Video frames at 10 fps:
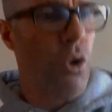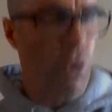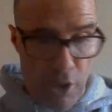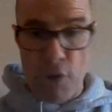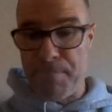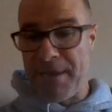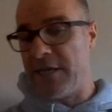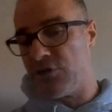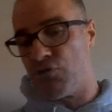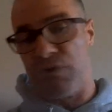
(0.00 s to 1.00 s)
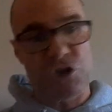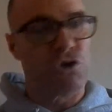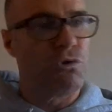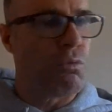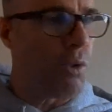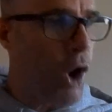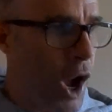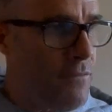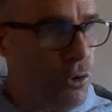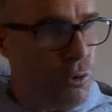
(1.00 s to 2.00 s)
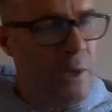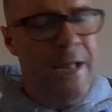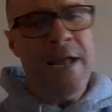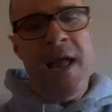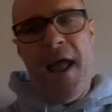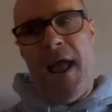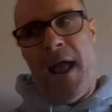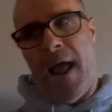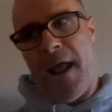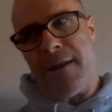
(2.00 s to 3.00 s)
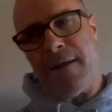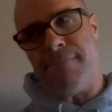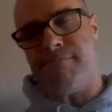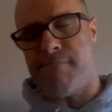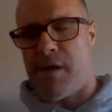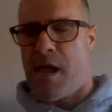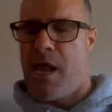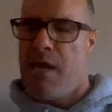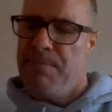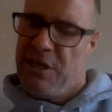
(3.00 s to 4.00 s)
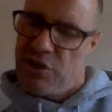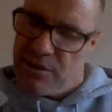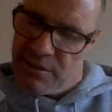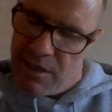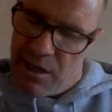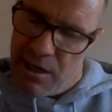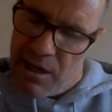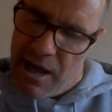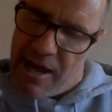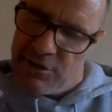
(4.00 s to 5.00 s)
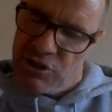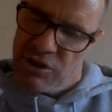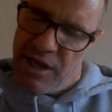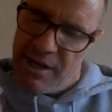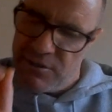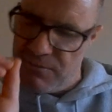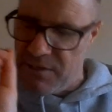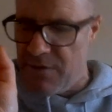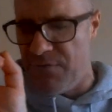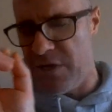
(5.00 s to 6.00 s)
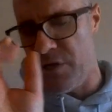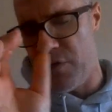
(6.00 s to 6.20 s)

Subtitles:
Although beating a traditional rival and maybe just the last chance of giving